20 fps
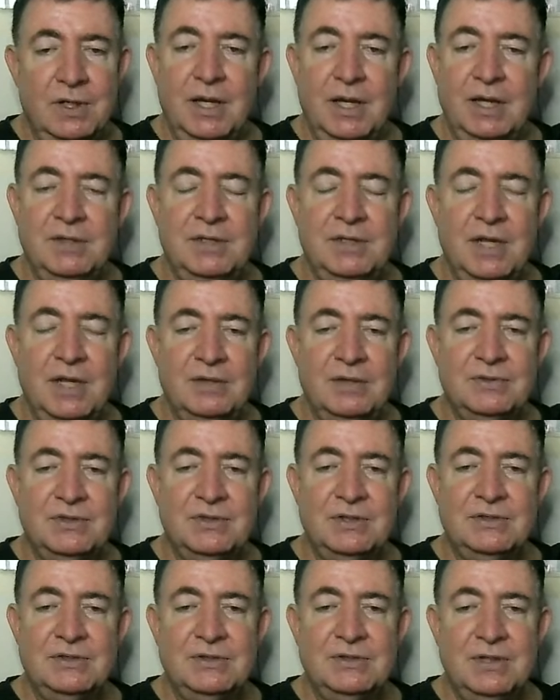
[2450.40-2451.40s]
He tells
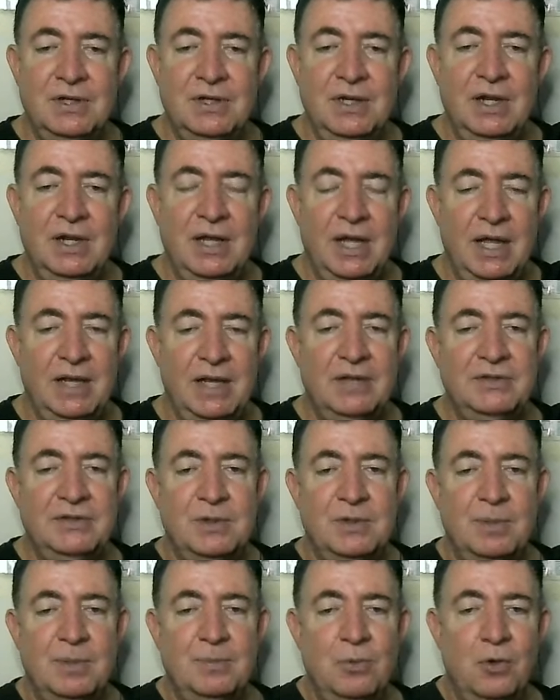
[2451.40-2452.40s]
us it is
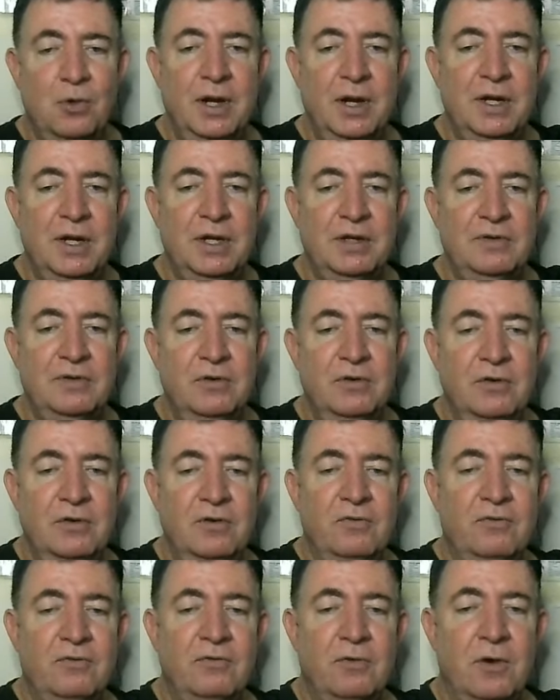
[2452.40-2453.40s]
appointed
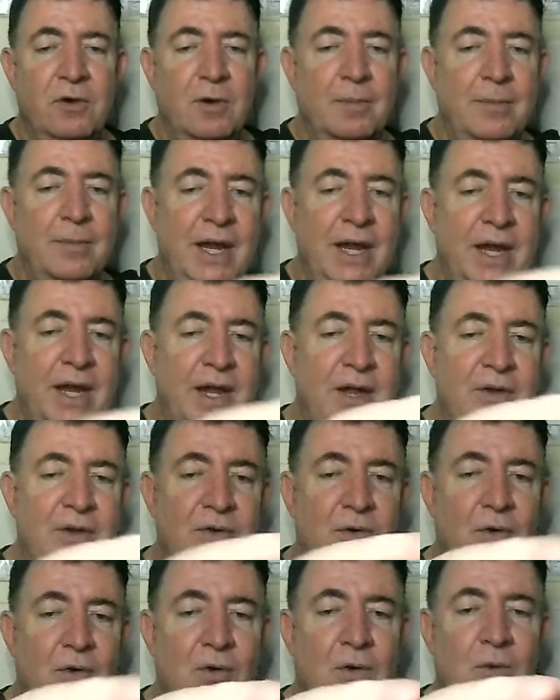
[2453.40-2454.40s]
for a man
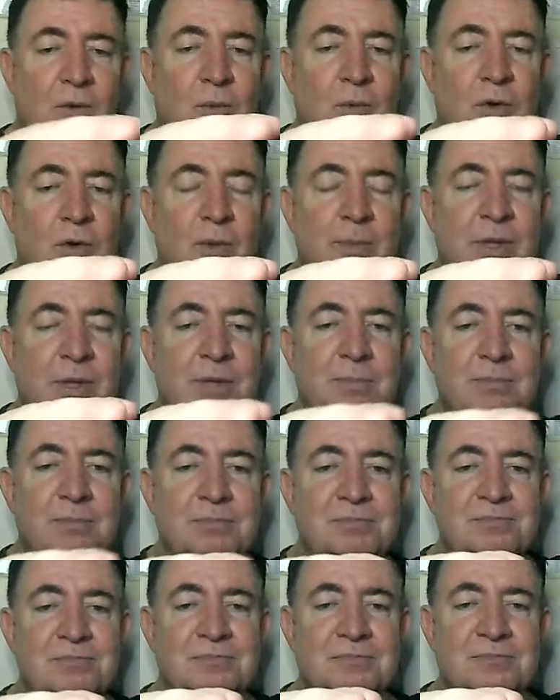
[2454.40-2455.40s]
or woman
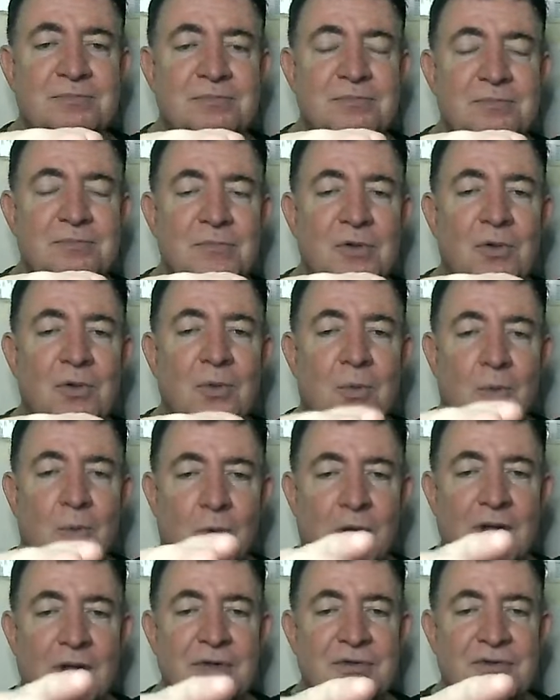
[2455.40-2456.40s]

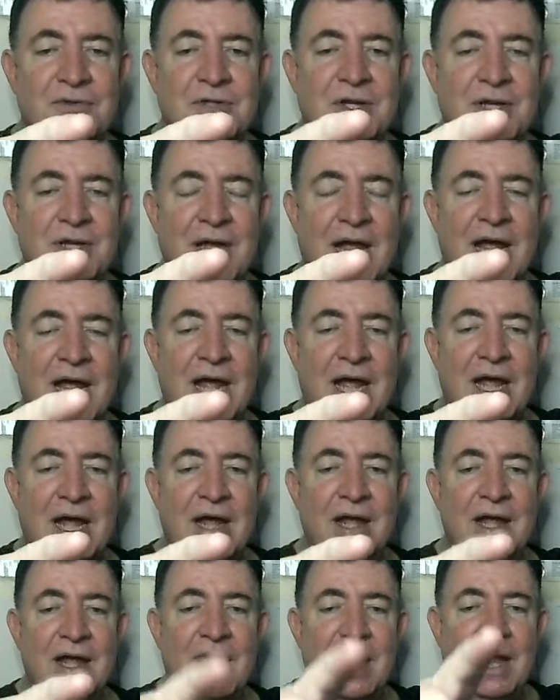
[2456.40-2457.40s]
once to die,
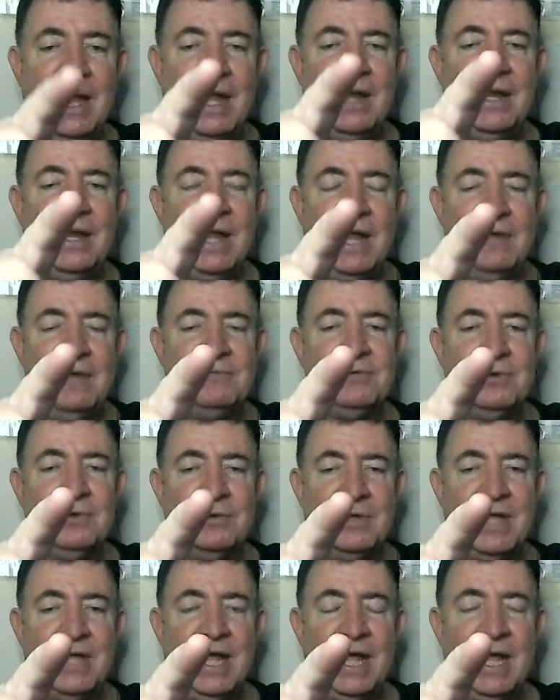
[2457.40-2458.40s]
and after
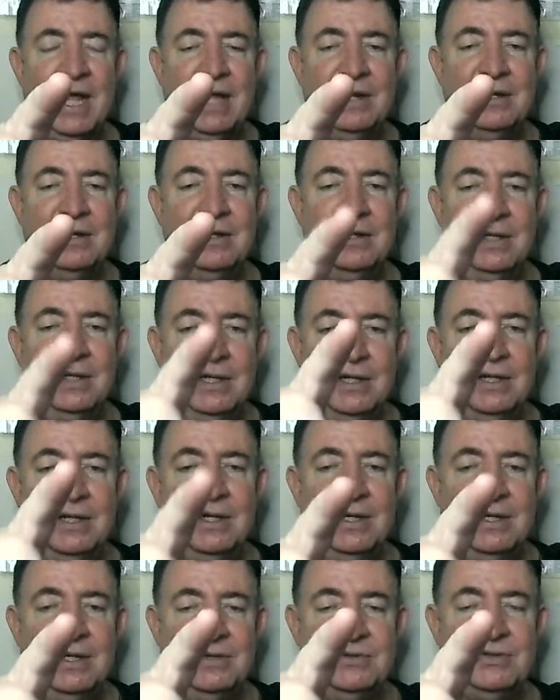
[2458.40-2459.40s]
that
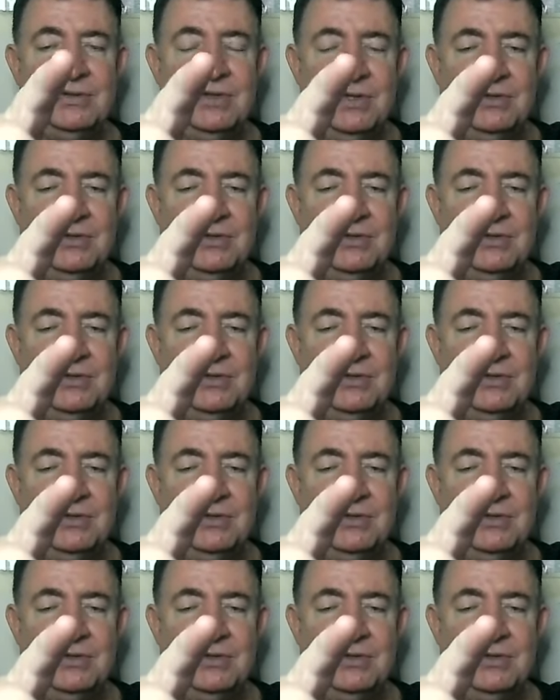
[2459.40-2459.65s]
is the